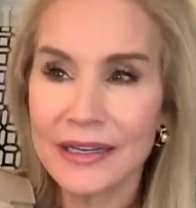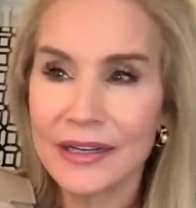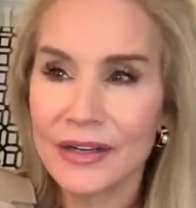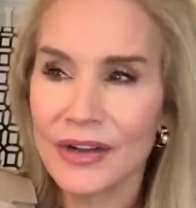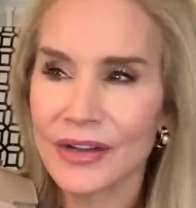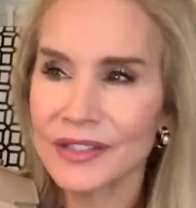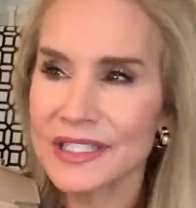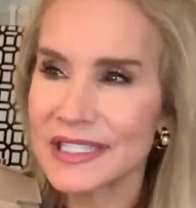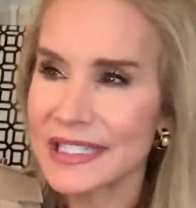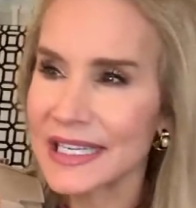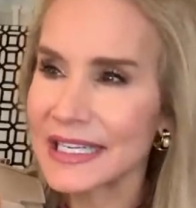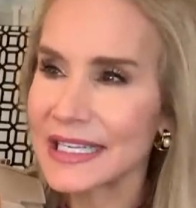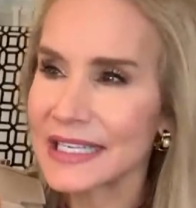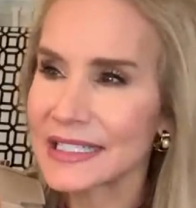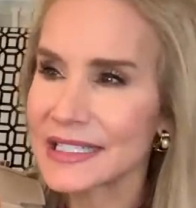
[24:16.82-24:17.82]
called
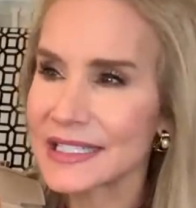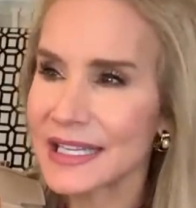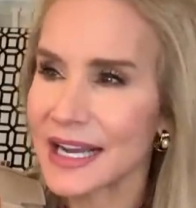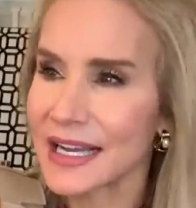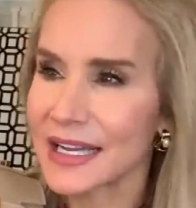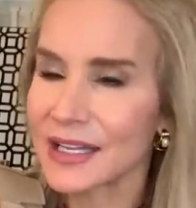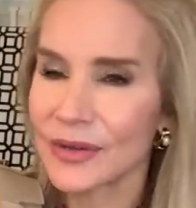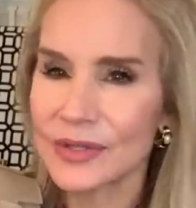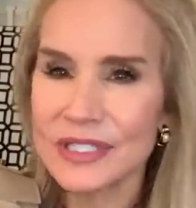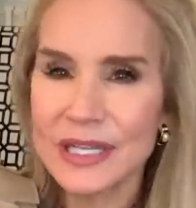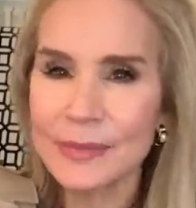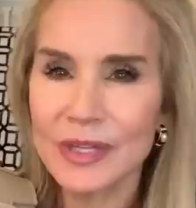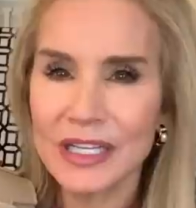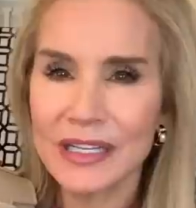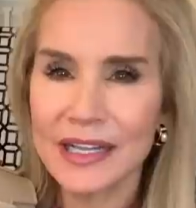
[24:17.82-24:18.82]
Signia Style or
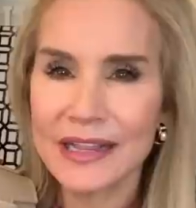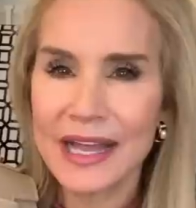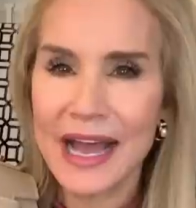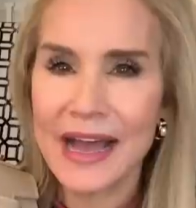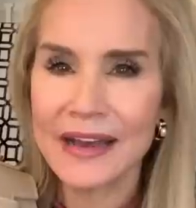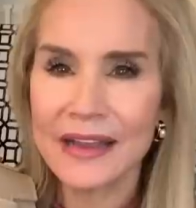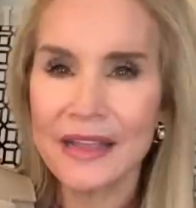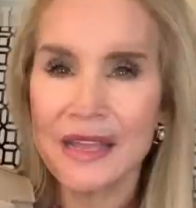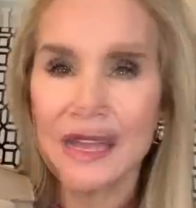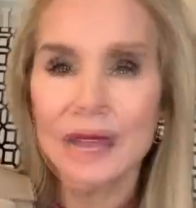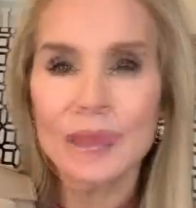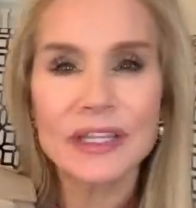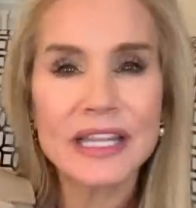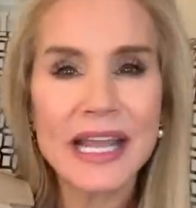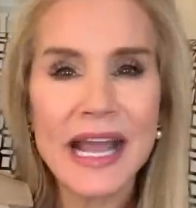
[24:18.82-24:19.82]
something like that,
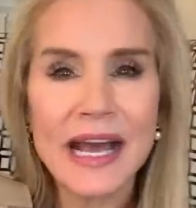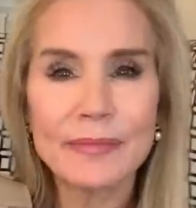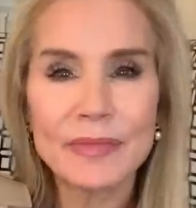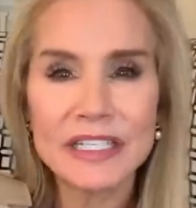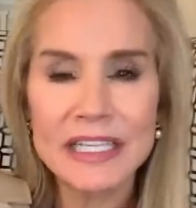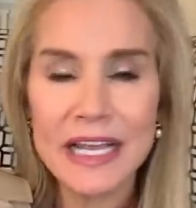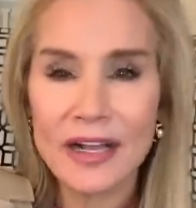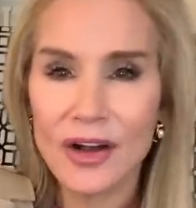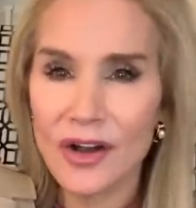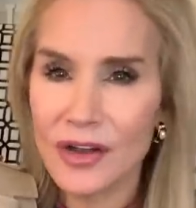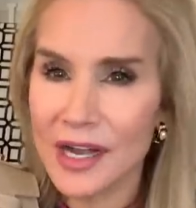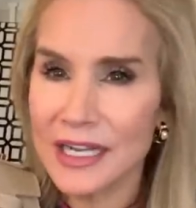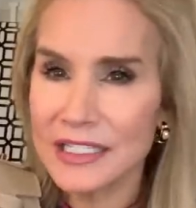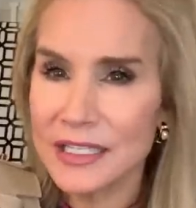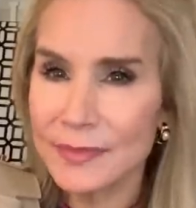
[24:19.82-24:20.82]
but they had me take all
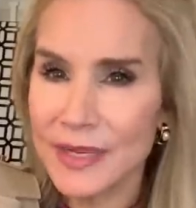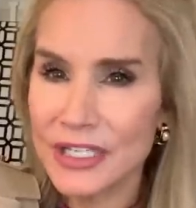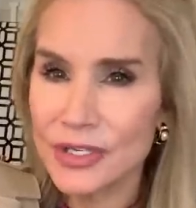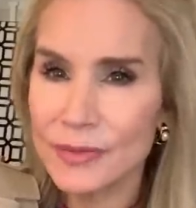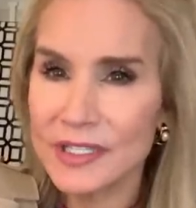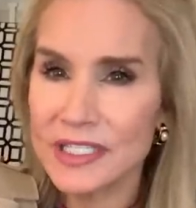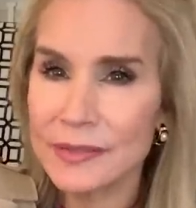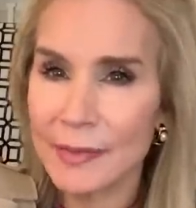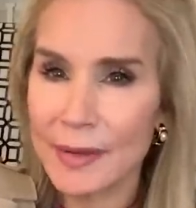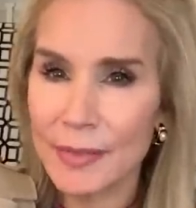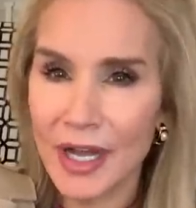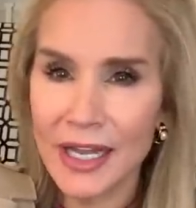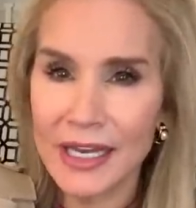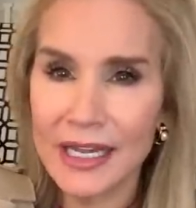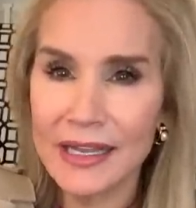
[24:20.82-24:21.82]
kinds of measurements of my
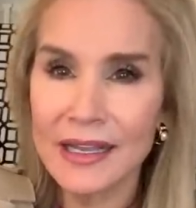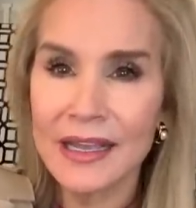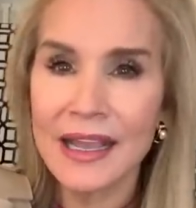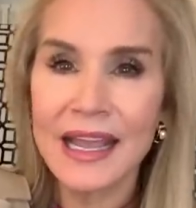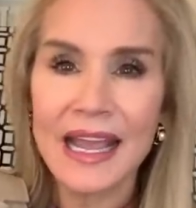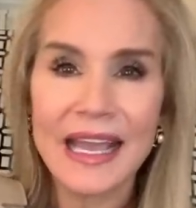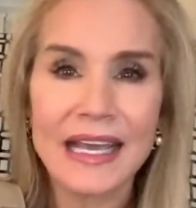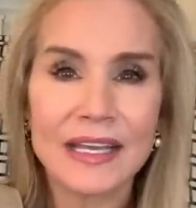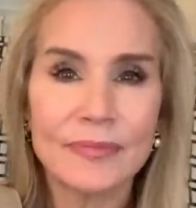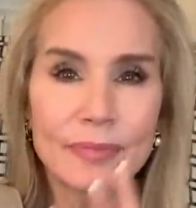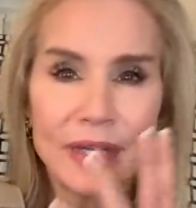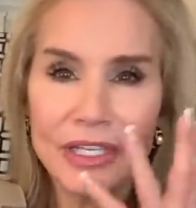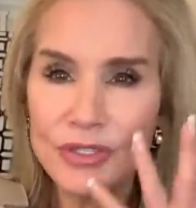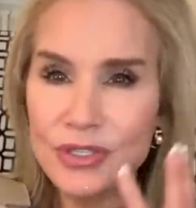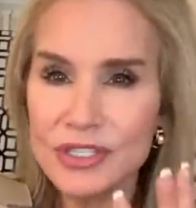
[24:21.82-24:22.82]
body and
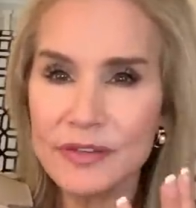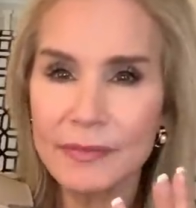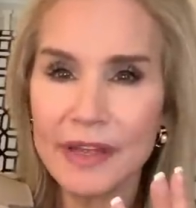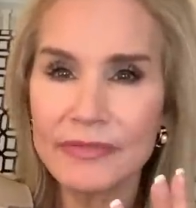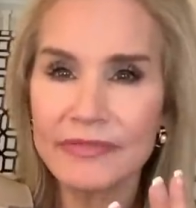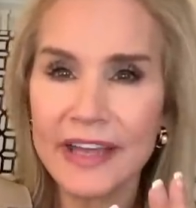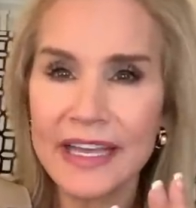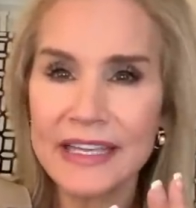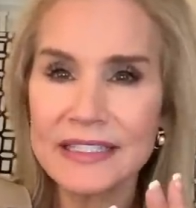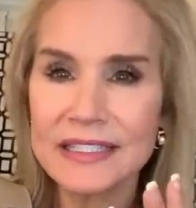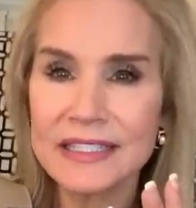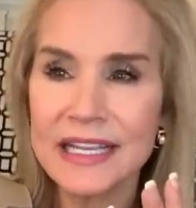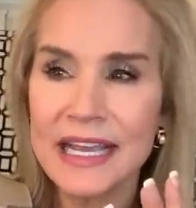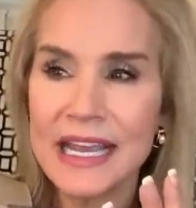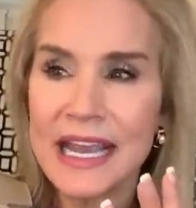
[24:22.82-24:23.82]
pictures of my
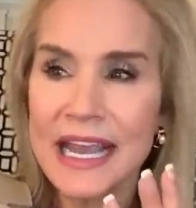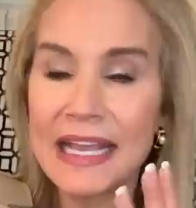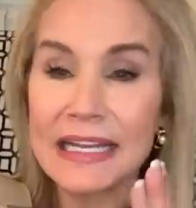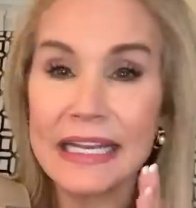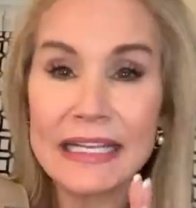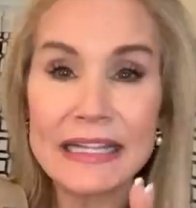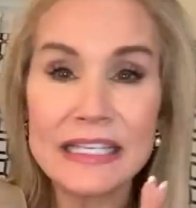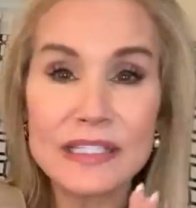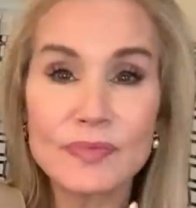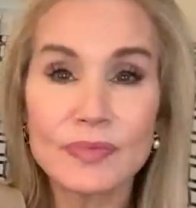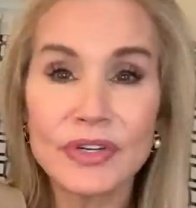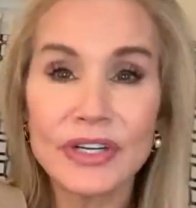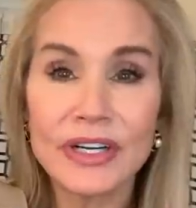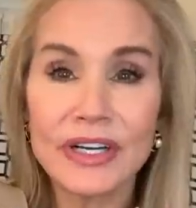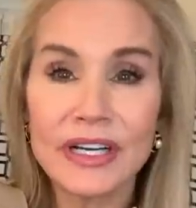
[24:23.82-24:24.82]
face, and in this
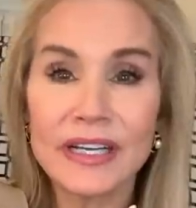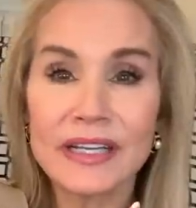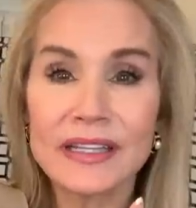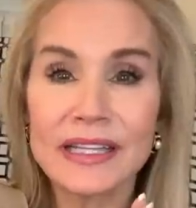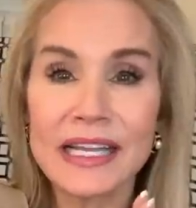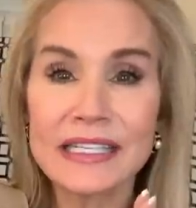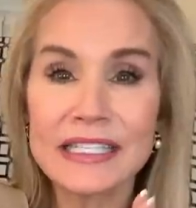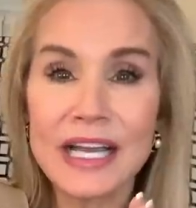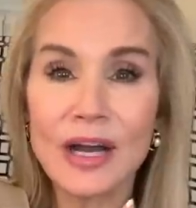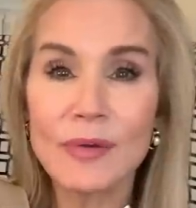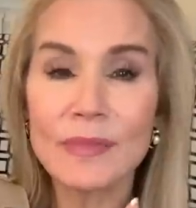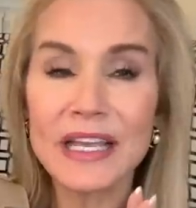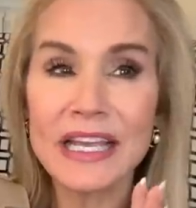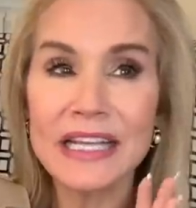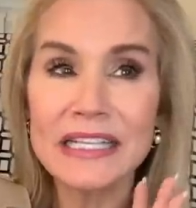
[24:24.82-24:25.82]
book, they tell
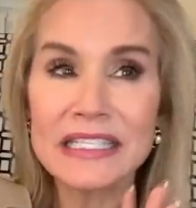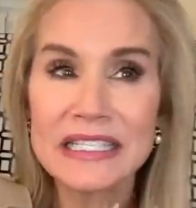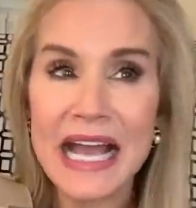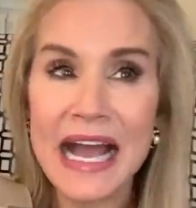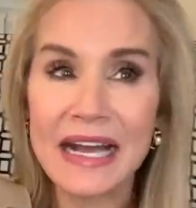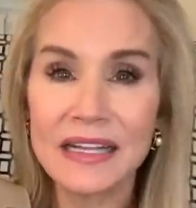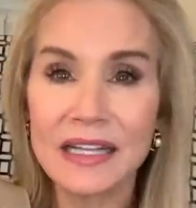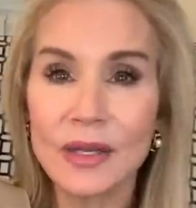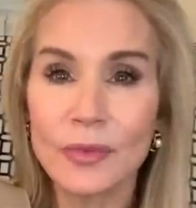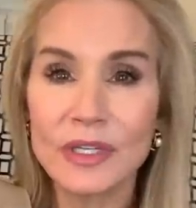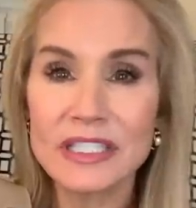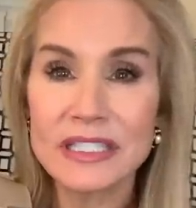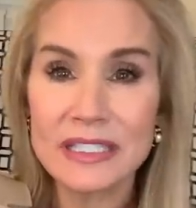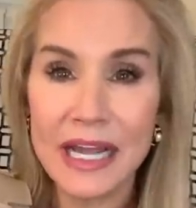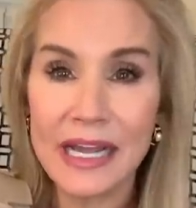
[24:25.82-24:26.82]
me exactly
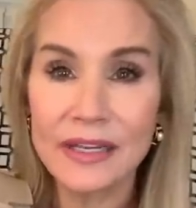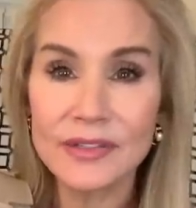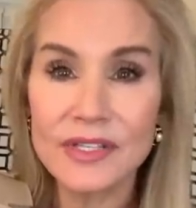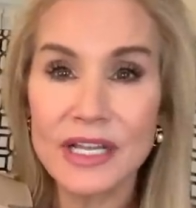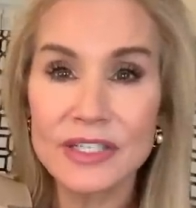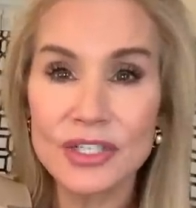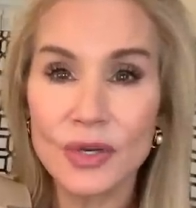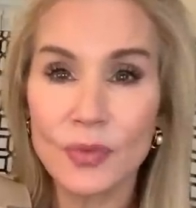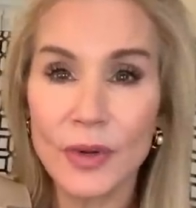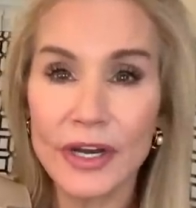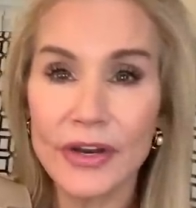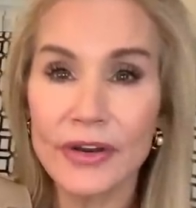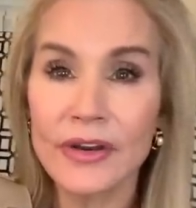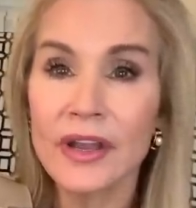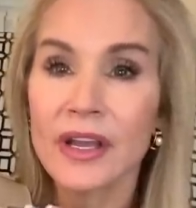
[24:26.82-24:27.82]
what styles I should
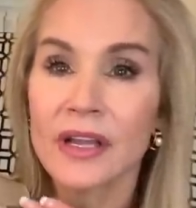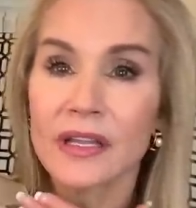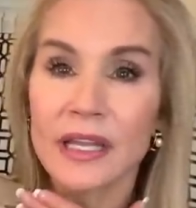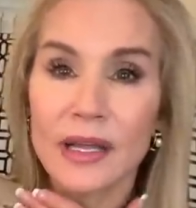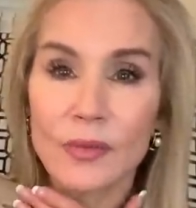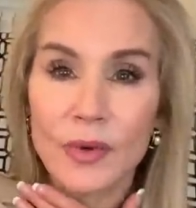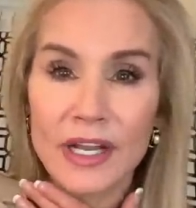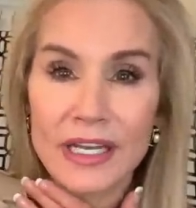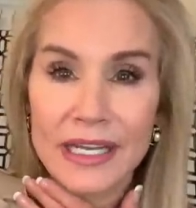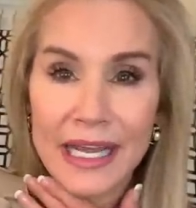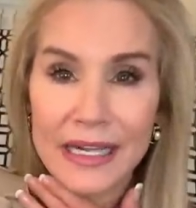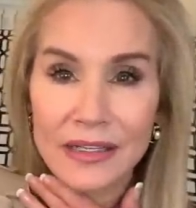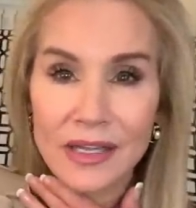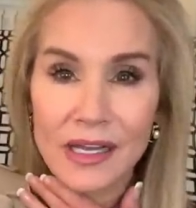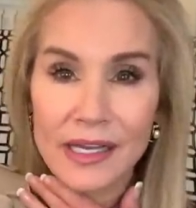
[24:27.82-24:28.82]
wear, like what
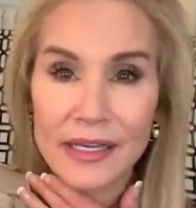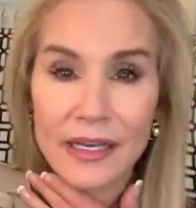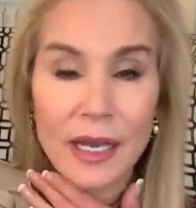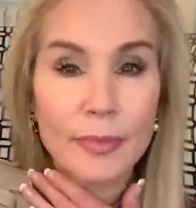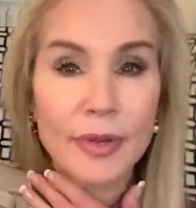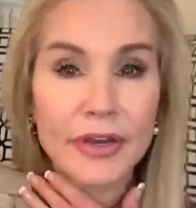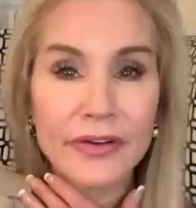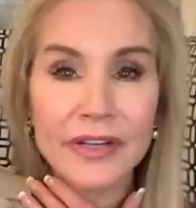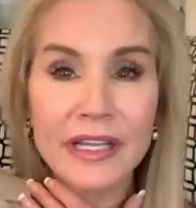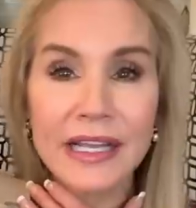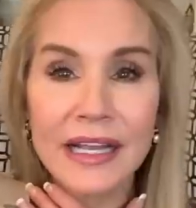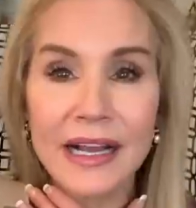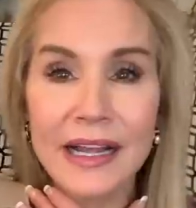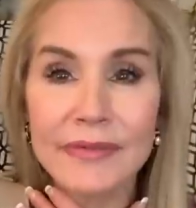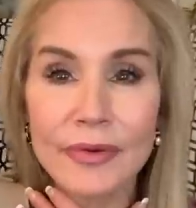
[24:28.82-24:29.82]
neckline.
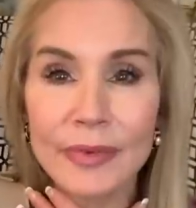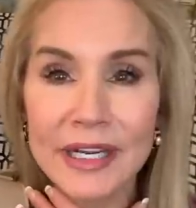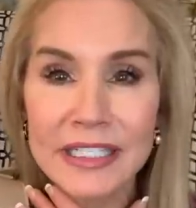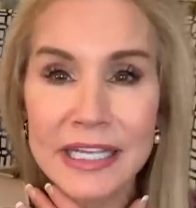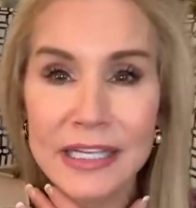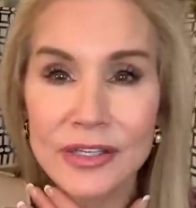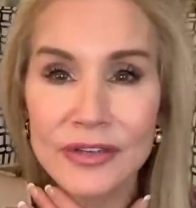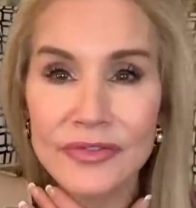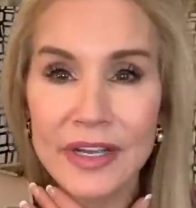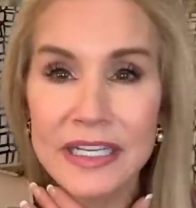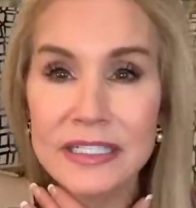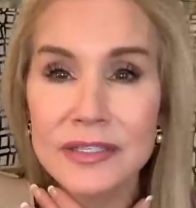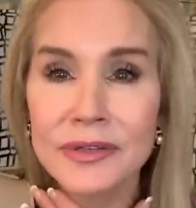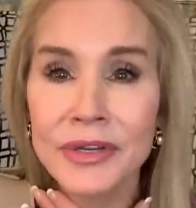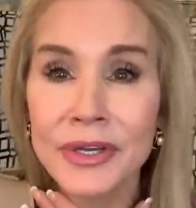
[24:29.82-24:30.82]
Apparently, I have a rectangular
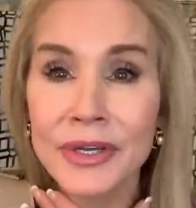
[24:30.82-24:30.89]
face,